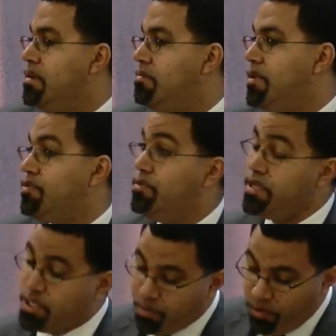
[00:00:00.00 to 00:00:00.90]
But through
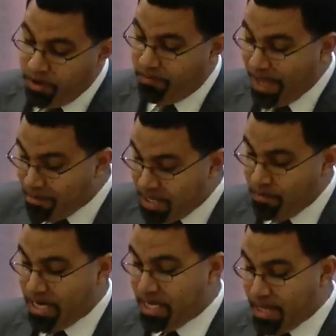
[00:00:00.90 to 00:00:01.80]
the support of family,
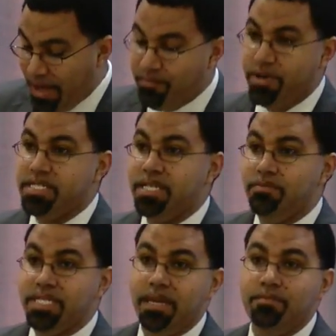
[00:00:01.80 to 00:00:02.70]
when he left prison, he
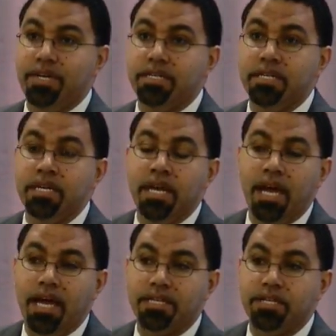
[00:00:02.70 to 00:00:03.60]
was able
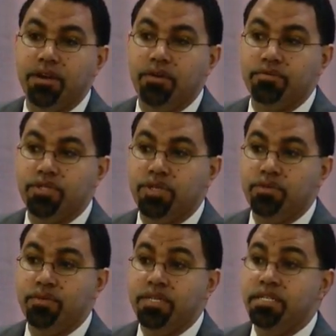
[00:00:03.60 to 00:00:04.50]
to go
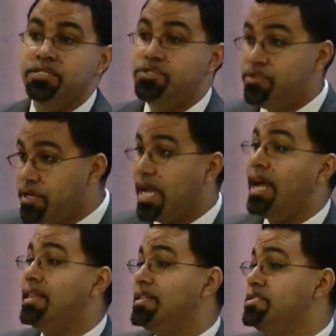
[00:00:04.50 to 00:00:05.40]
to junior
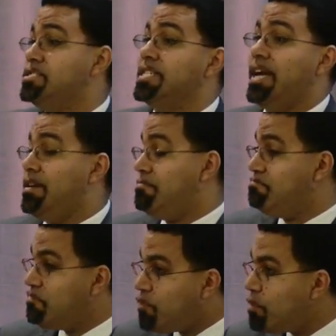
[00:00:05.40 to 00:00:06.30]
college, got a
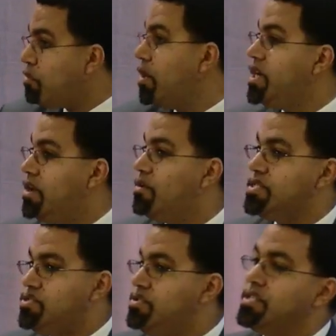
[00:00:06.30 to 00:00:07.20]
4.0 at
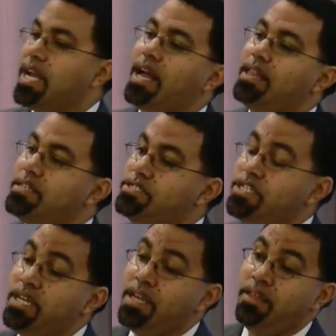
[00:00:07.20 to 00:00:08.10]
junior college,
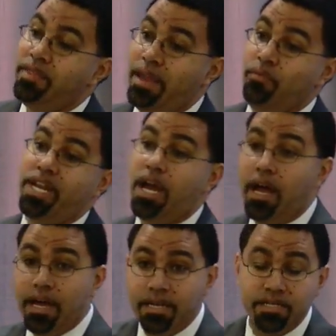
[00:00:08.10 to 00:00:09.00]
then went
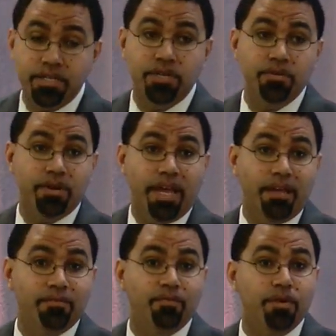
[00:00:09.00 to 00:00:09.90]
on to
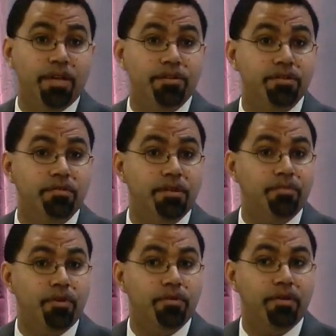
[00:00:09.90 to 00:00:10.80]
a 4-year degree
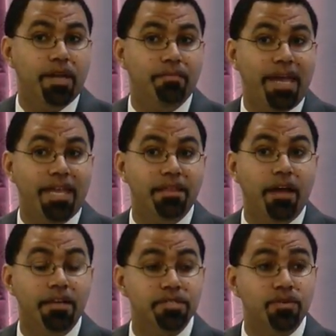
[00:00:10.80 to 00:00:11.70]
program and
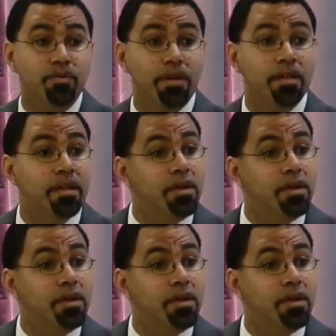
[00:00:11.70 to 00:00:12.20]
law school